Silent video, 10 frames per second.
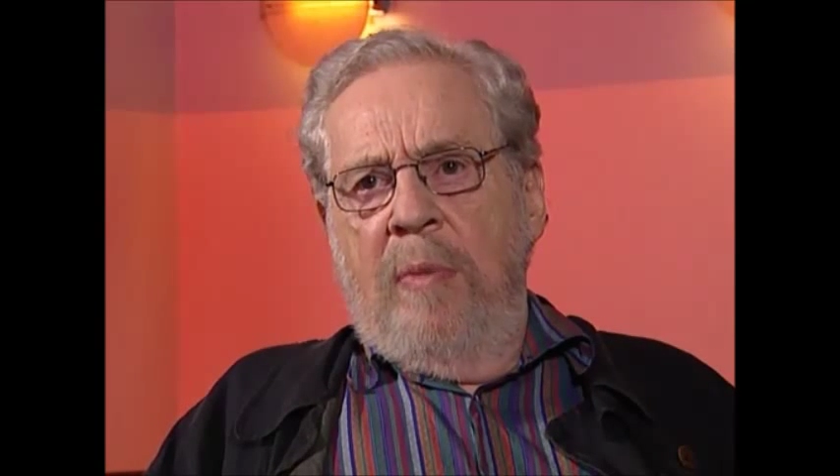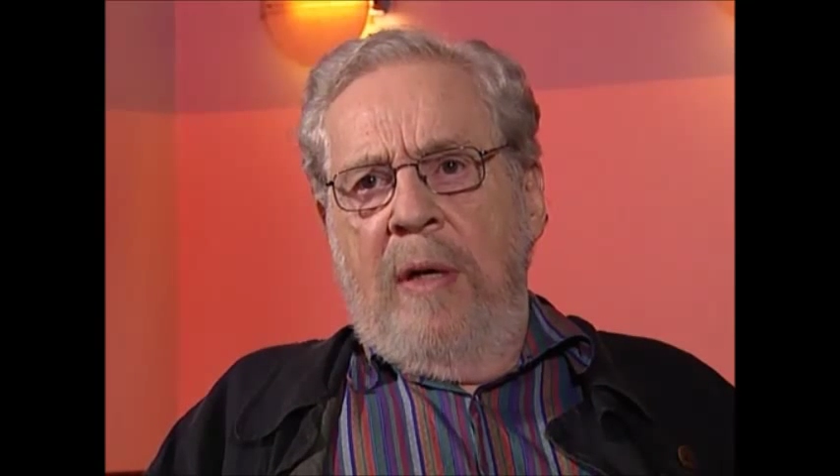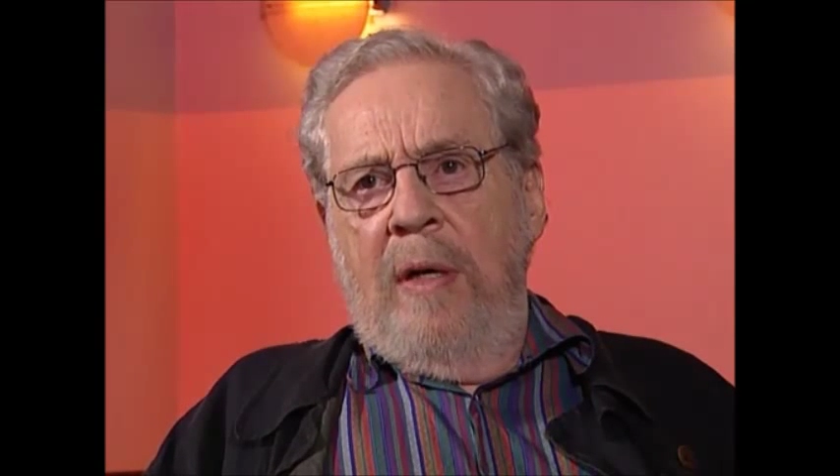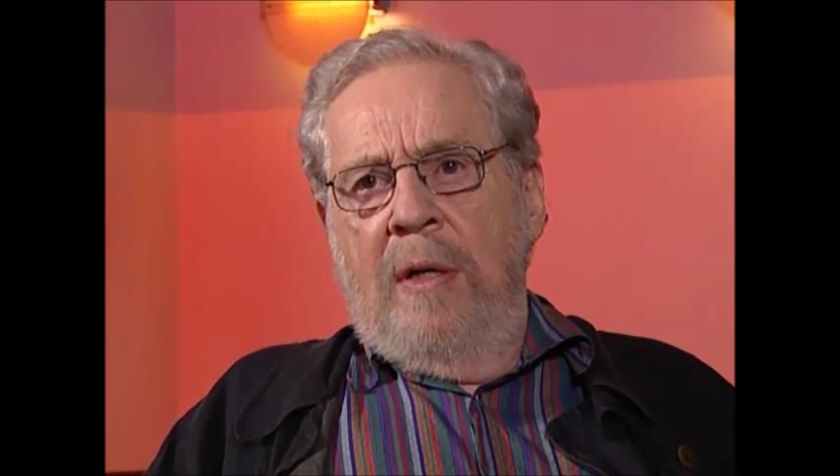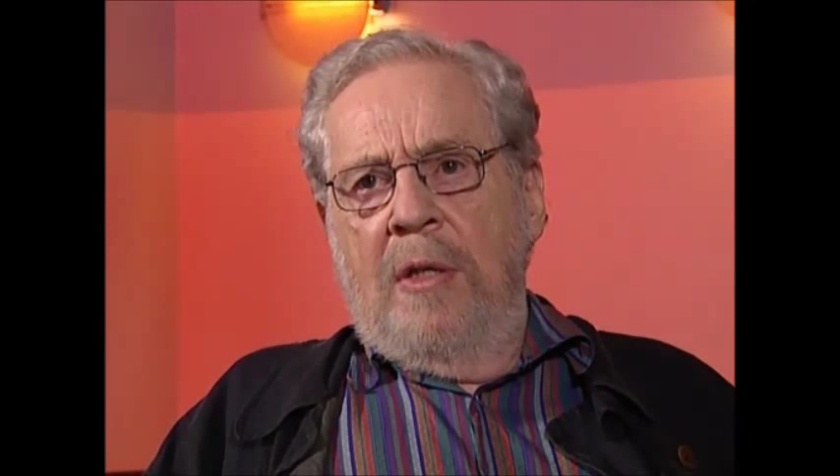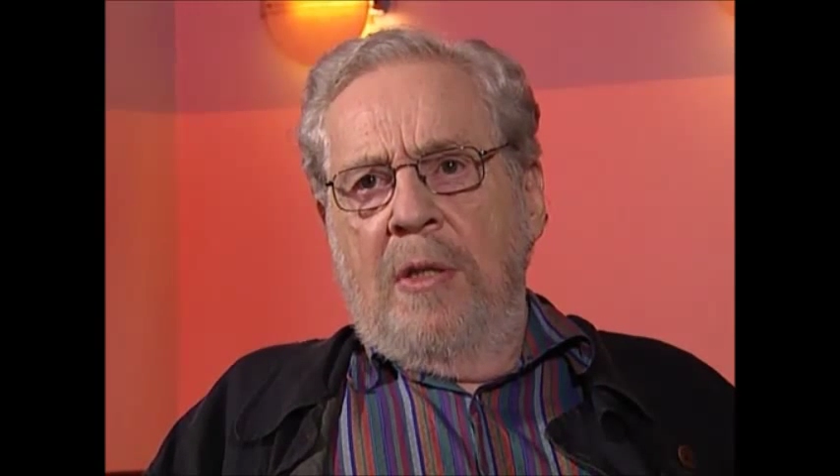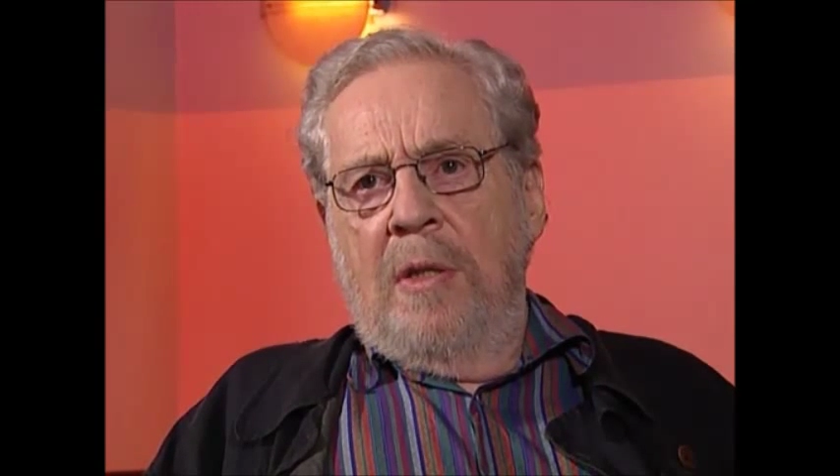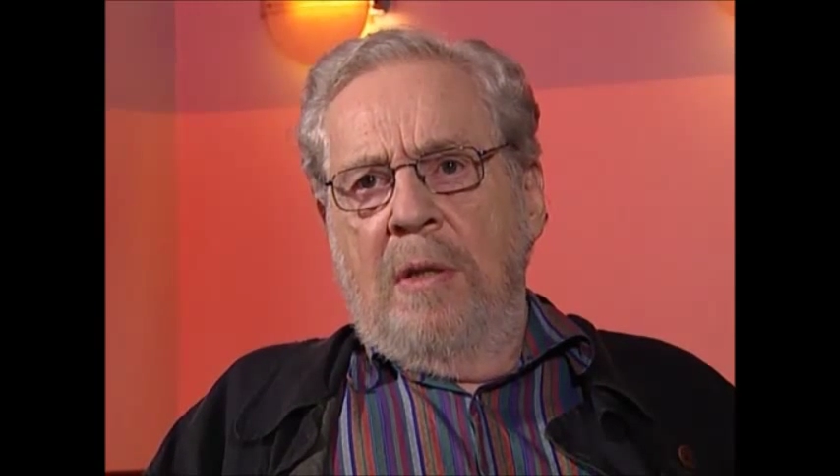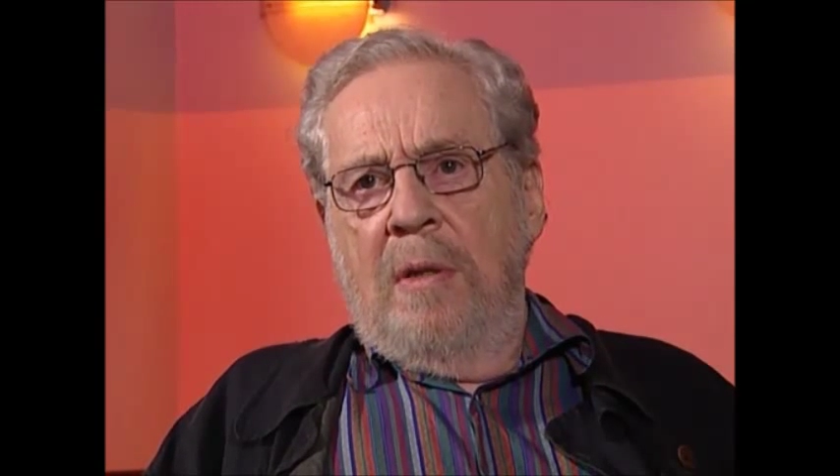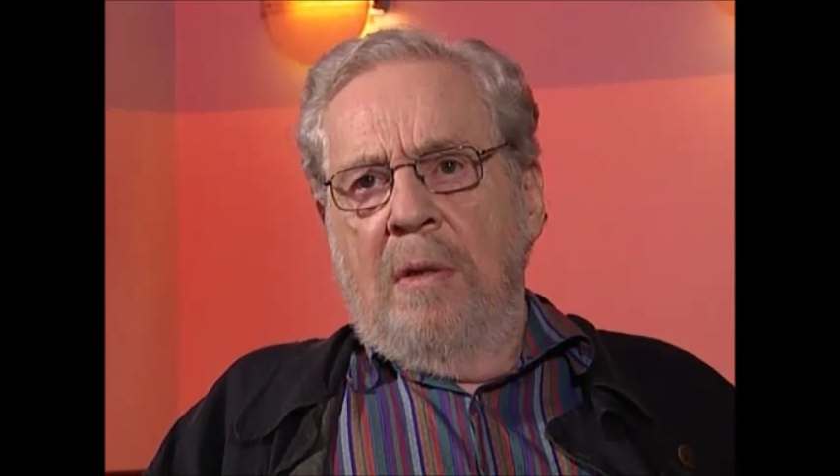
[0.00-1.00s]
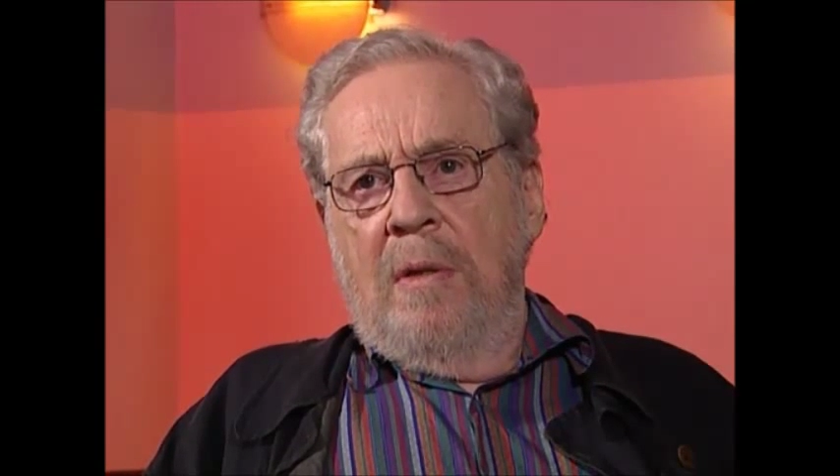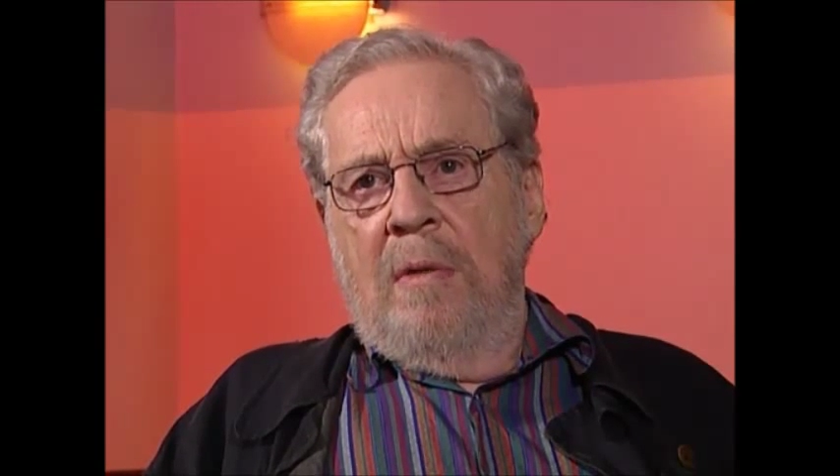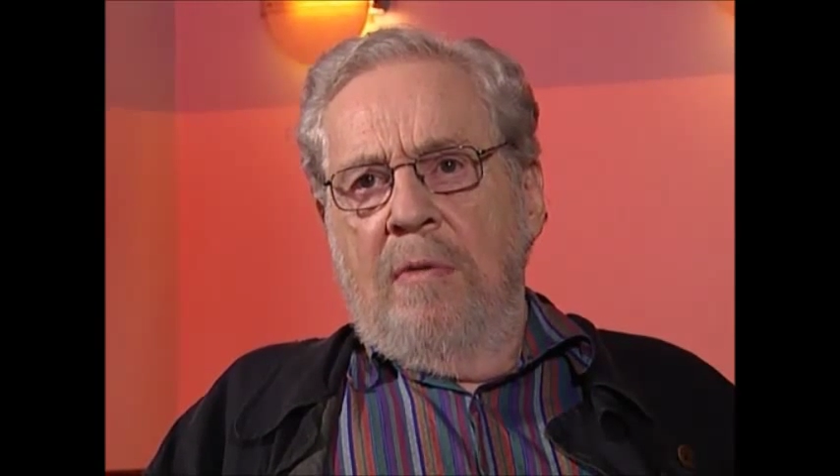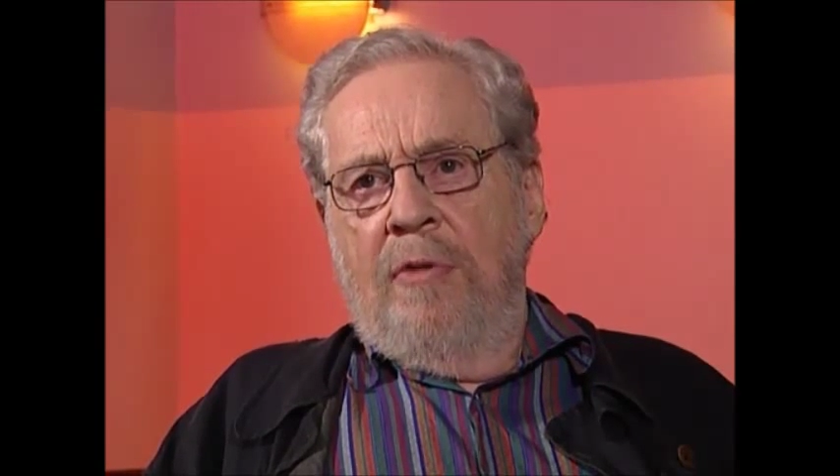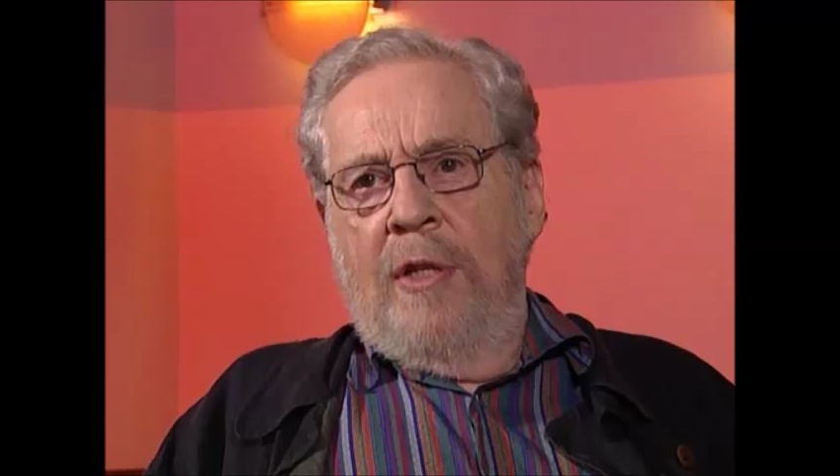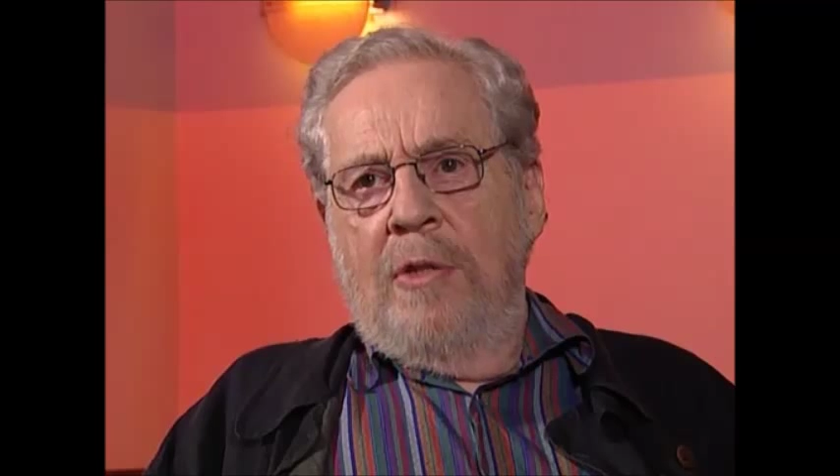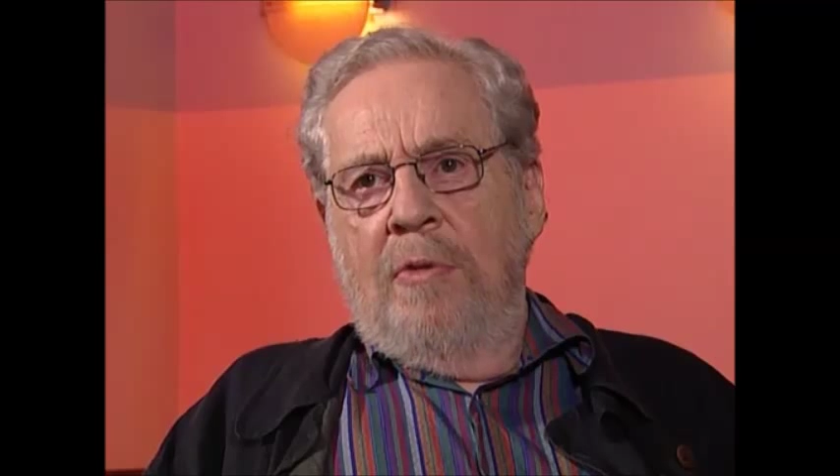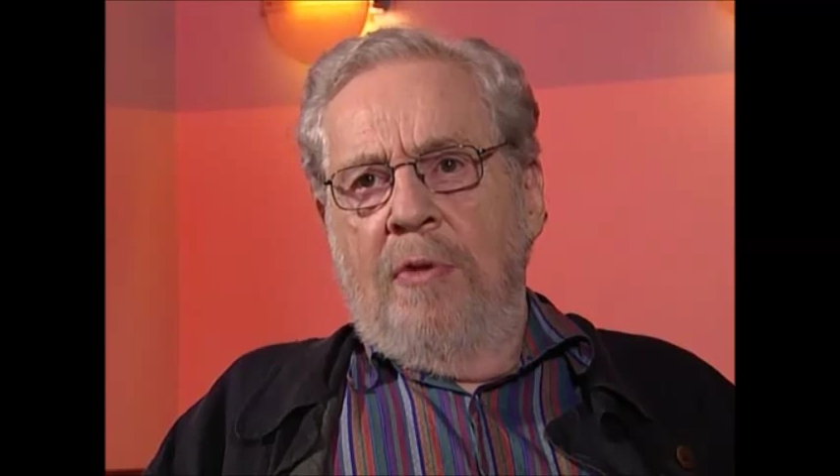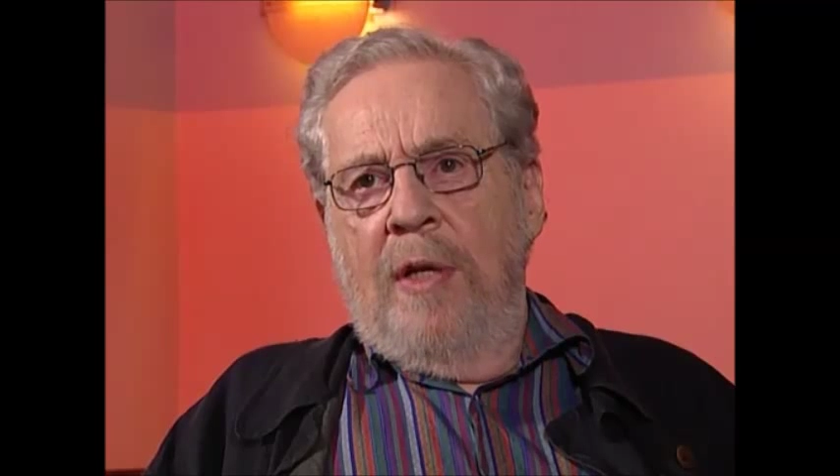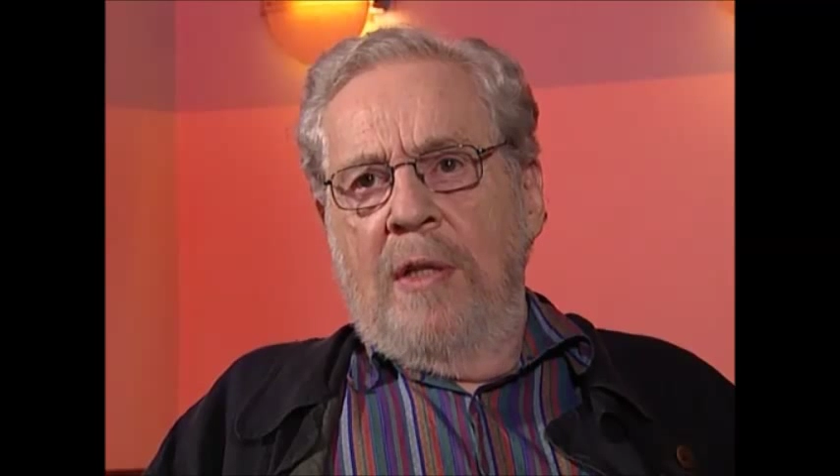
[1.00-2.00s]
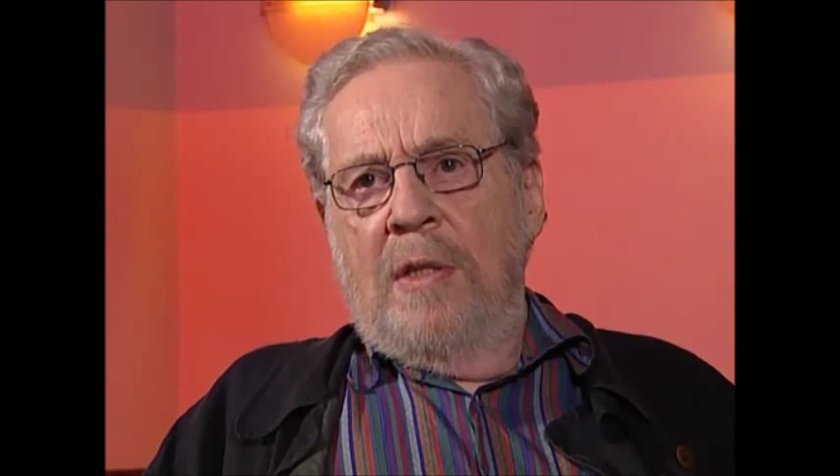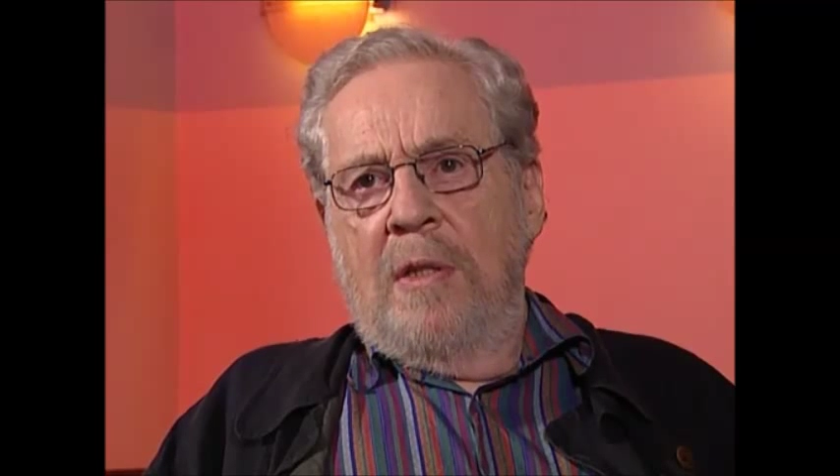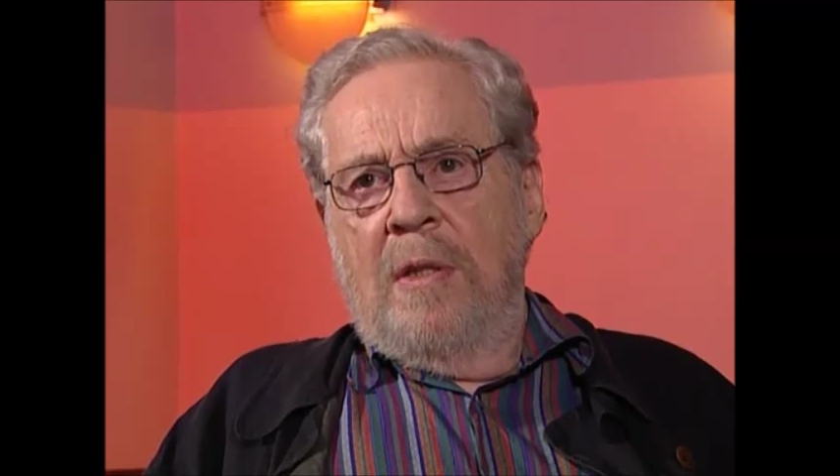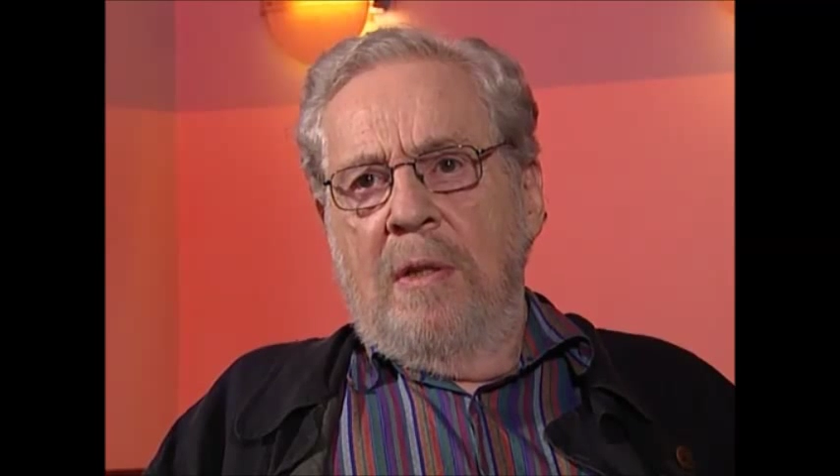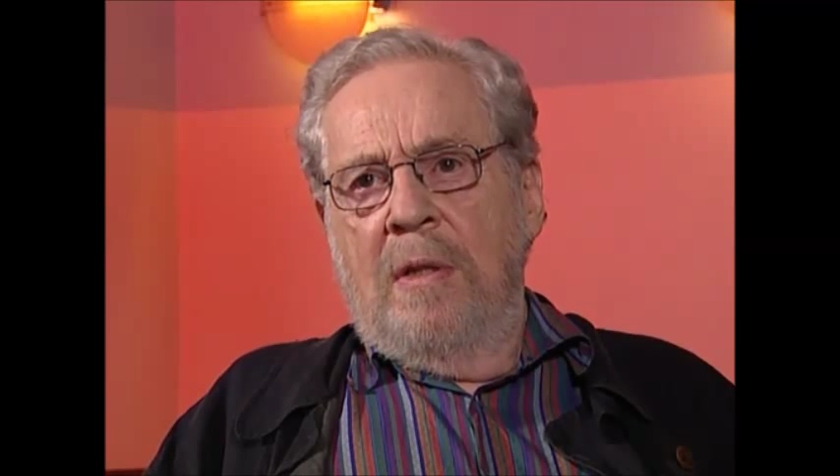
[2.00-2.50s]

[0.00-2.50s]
Marriage, Face to Face.